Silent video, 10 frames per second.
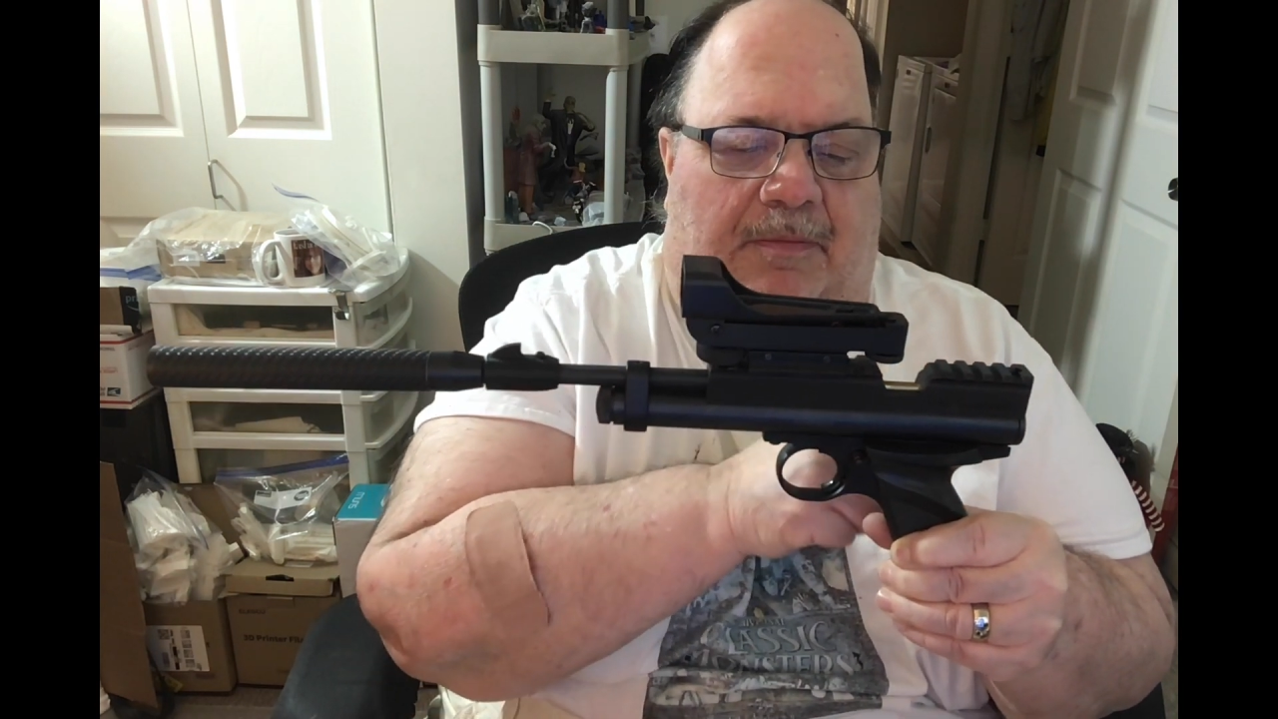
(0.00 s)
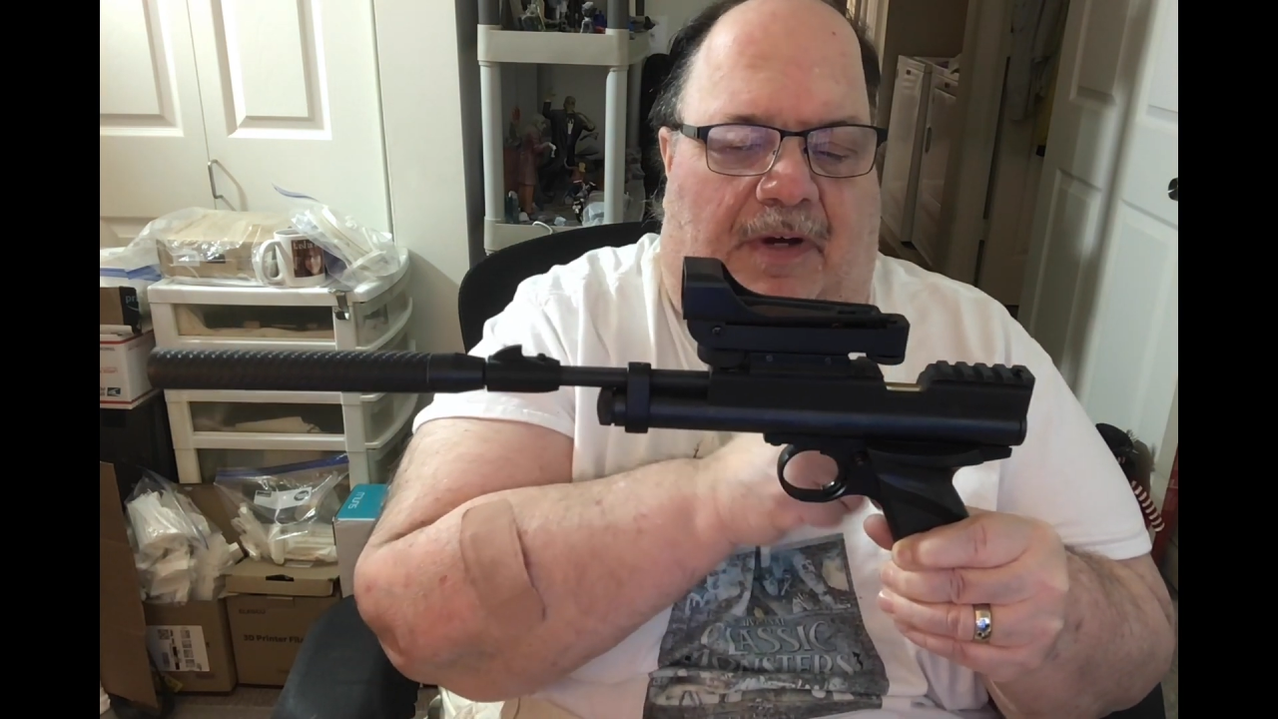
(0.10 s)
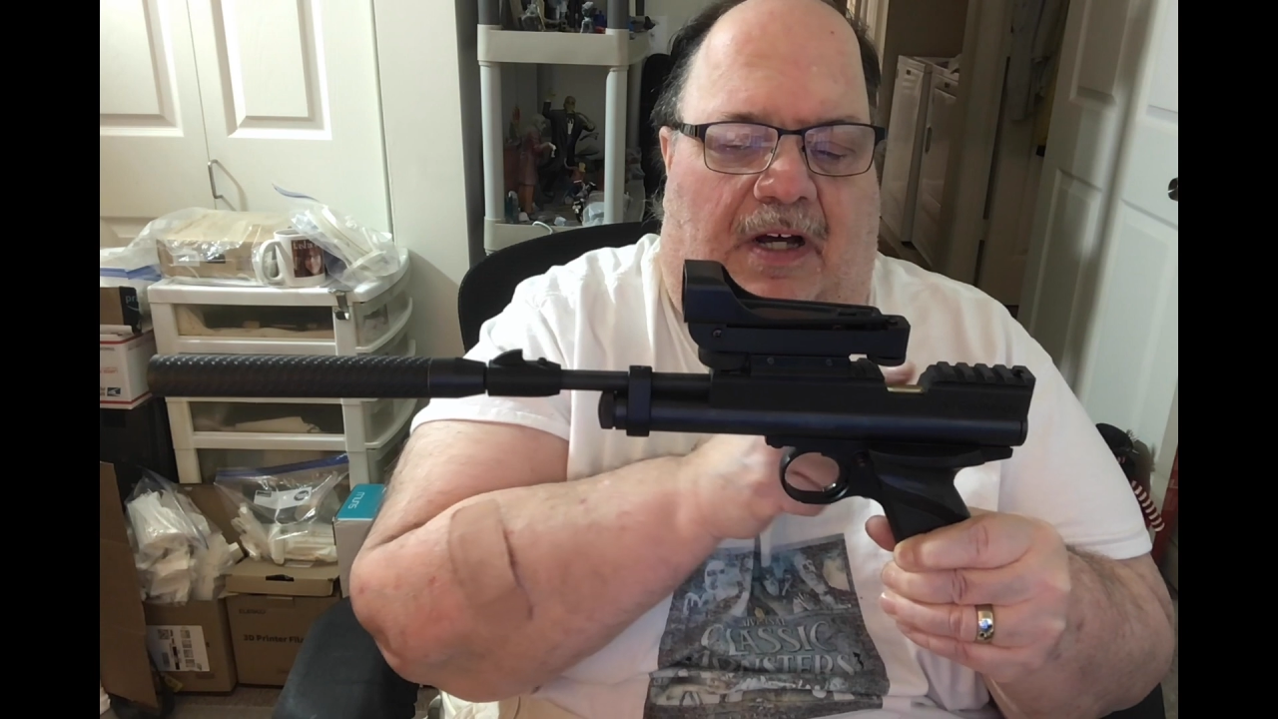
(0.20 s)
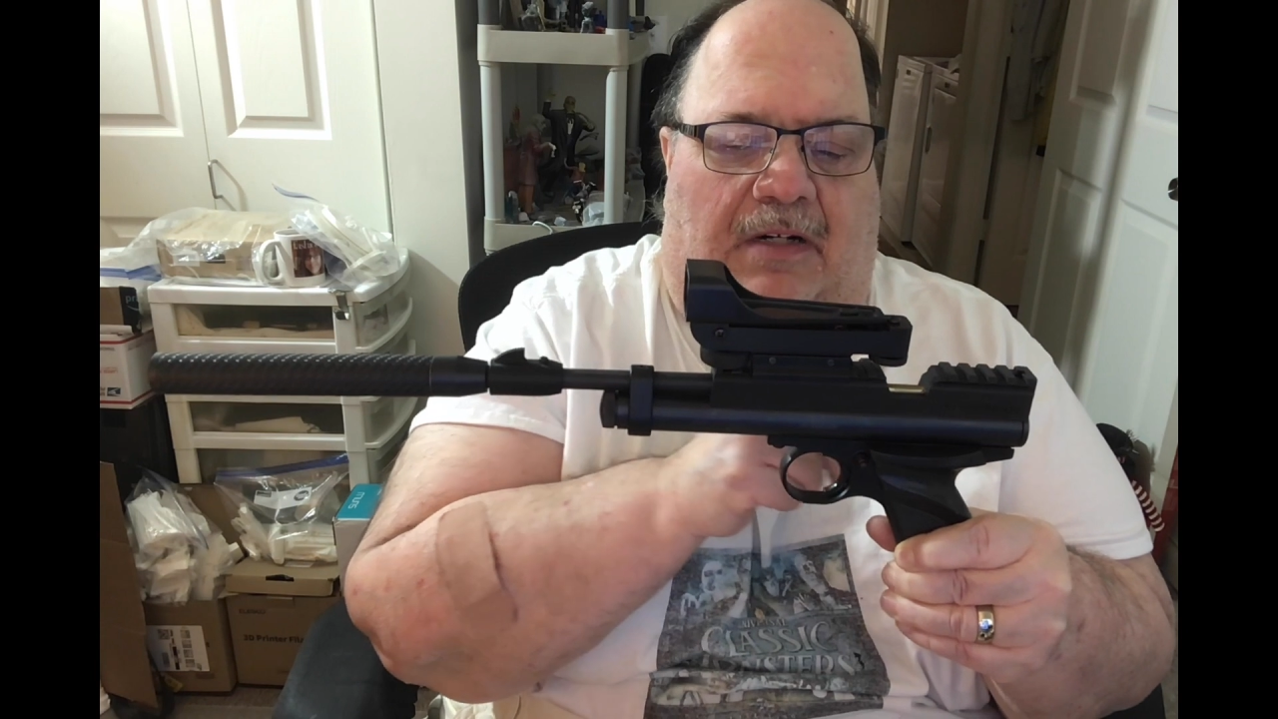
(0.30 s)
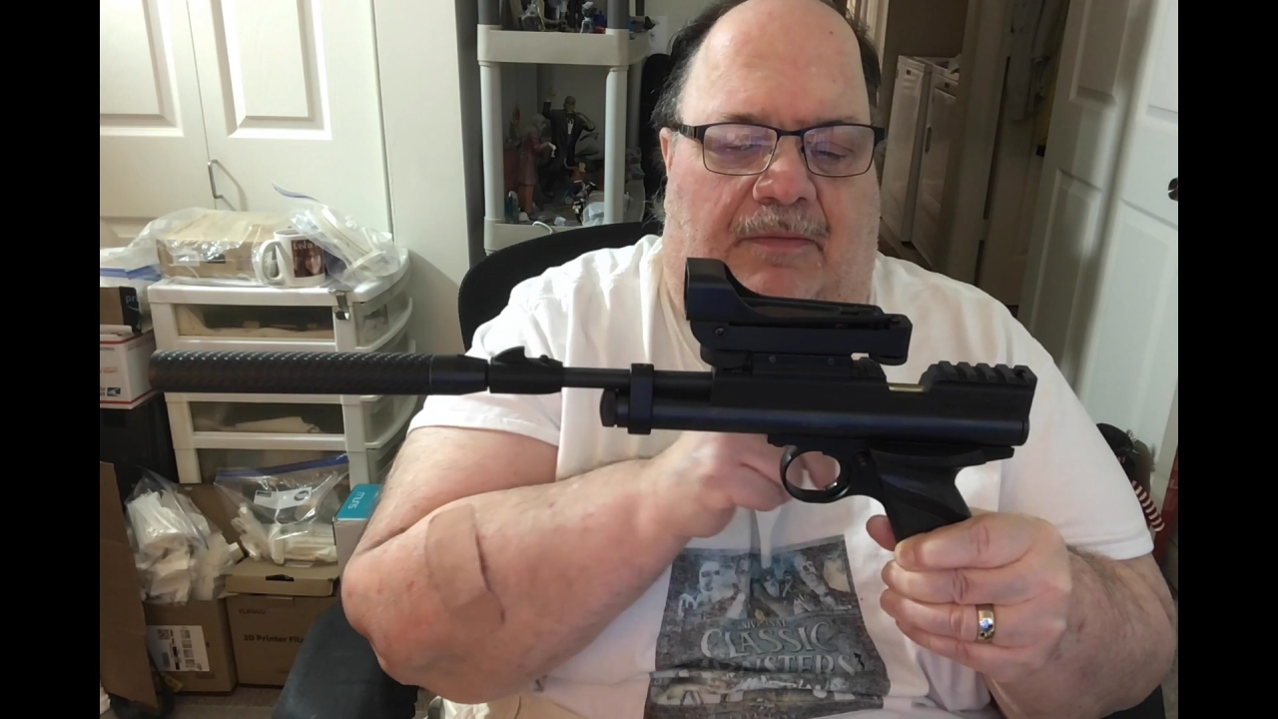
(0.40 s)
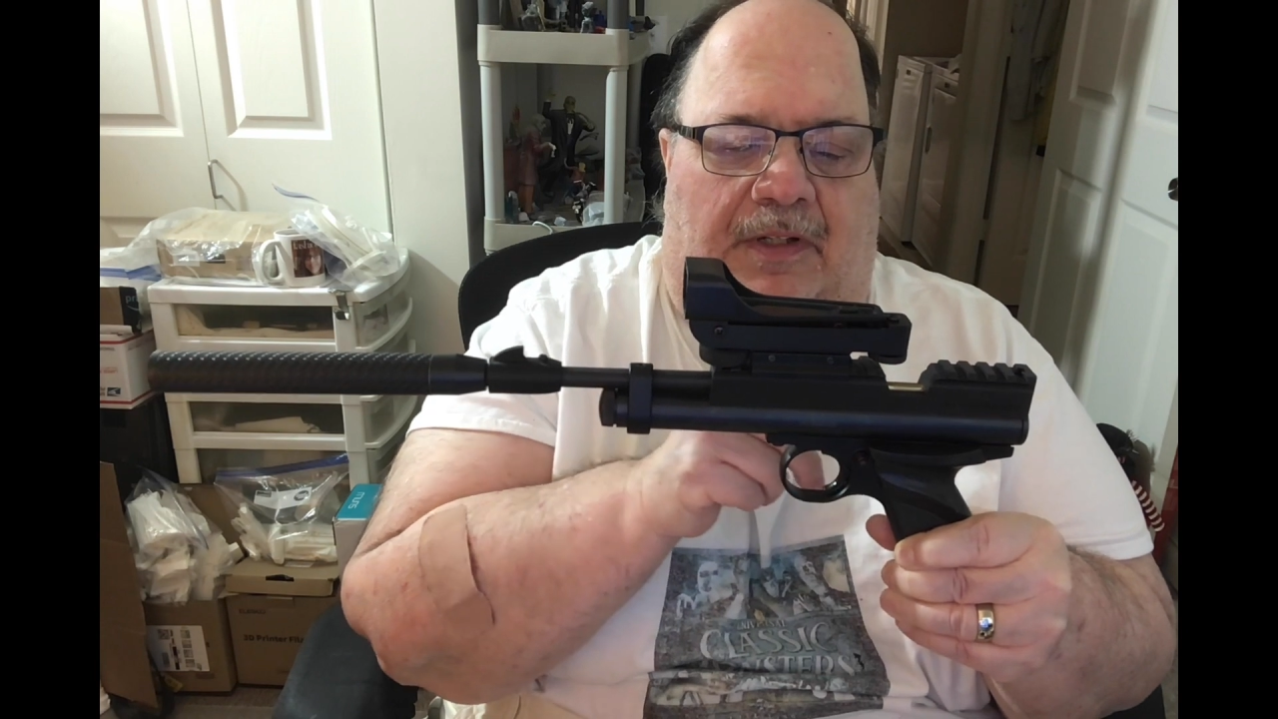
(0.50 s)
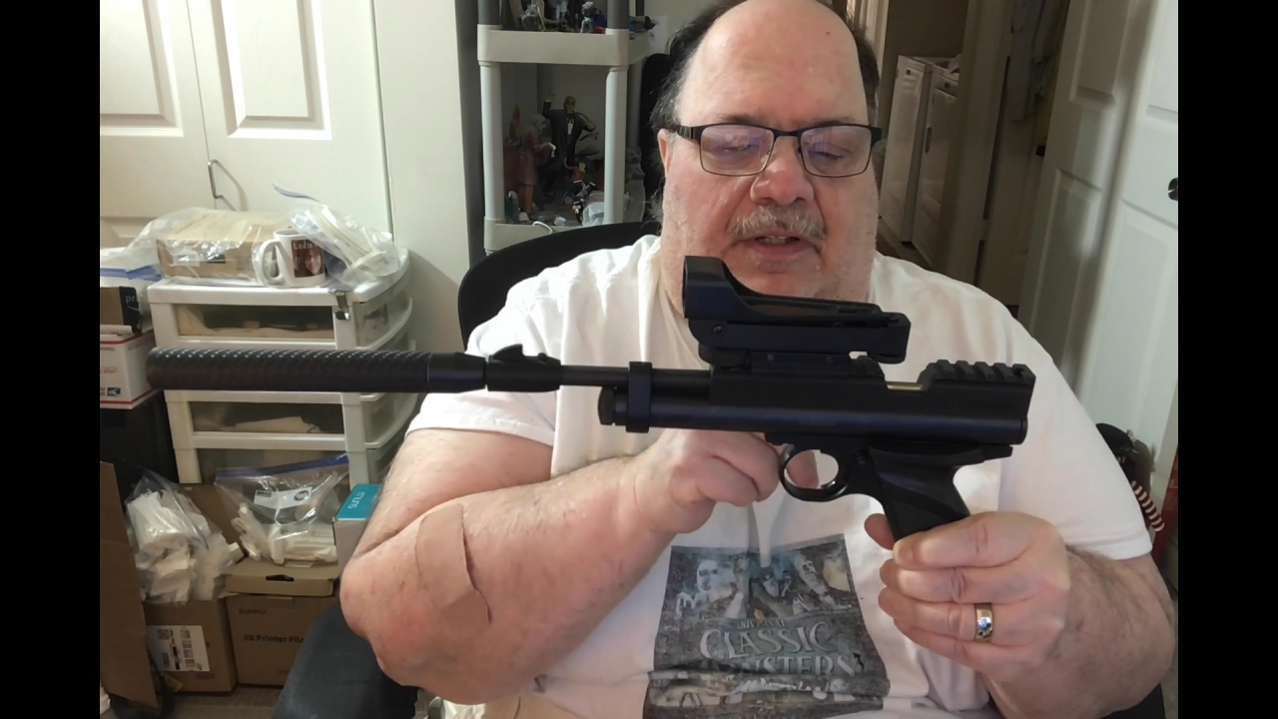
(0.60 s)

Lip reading: bottom,